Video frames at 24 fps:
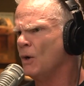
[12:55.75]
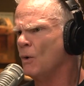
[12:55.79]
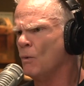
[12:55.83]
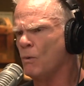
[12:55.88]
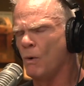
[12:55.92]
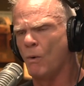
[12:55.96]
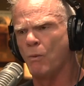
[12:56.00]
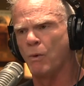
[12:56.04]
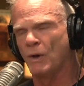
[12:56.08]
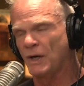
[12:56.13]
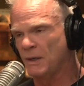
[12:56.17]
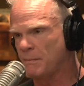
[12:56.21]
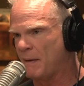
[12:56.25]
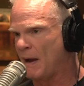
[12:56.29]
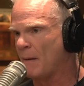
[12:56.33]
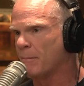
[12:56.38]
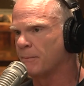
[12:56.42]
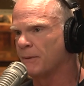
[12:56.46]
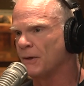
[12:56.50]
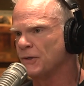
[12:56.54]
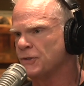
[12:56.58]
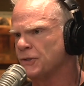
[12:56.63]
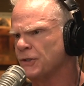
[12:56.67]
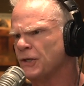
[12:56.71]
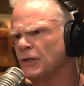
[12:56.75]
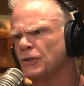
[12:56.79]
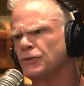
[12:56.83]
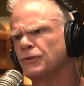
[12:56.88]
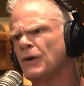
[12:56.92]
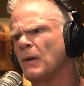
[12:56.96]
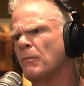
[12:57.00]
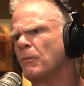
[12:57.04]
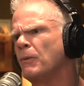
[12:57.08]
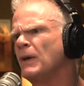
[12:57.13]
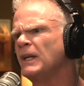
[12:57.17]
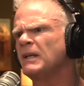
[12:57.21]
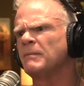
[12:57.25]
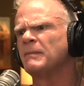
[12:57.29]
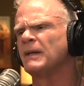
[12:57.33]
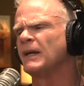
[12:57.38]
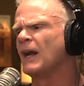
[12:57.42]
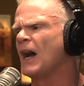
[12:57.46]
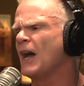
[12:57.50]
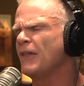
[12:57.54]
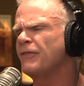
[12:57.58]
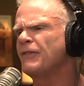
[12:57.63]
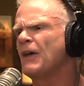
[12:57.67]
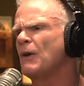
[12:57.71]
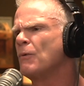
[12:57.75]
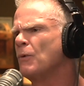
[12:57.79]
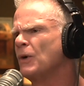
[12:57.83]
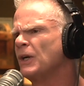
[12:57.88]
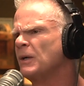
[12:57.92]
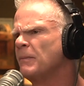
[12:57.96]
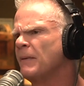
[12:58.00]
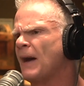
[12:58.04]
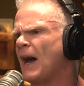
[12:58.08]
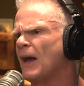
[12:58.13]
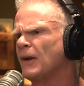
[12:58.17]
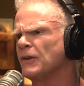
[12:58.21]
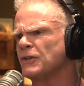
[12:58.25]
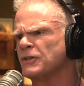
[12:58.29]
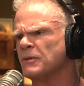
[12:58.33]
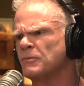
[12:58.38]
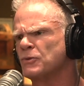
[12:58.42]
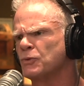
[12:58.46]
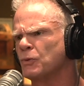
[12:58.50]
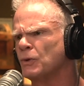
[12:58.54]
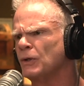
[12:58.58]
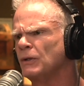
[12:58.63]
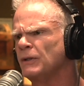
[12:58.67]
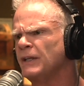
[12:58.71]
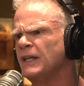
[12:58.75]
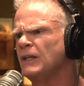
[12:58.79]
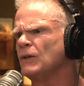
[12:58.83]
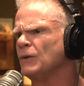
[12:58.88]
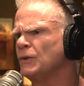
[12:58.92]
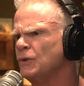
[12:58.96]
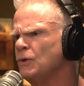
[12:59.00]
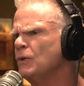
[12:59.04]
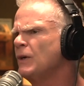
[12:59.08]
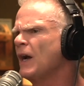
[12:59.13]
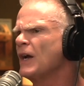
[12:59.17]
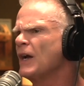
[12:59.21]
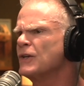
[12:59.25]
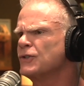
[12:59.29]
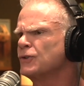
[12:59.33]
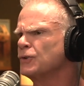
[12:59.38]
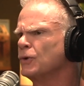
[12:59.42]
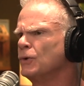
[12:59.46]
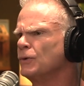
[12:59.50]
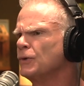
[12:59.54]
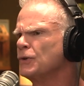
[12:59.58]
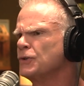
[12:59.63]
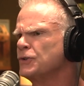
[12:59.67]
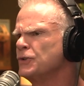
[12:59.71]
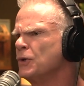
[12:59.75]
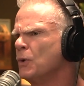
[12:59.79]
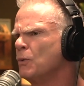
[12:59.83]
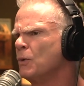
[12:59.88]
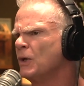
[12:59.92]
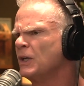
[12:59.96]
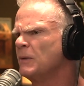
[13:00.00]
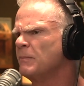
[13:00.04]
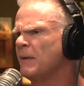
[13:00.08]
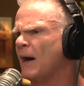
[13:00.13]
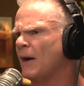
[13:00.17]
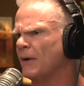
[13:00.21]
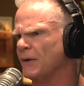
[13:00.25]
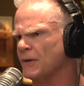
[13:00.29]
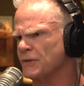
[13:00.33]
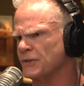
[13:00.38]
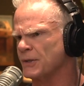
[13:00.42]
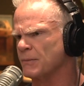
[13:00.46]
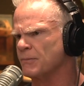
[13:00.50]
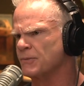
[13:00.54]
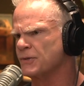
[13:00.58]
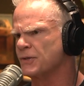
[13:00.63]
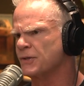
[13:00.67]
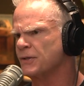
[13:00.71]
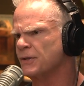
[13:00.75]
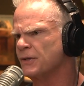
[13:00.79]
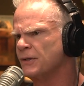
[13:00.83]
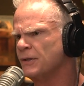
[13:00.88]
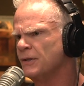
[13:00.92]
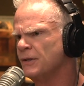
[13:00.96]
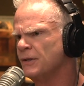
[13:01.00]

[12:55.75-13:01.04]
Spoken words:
Well, what about President Trump? Wait a minute. I thought whataboutisms were illegal. You guys told us no whataboutisms.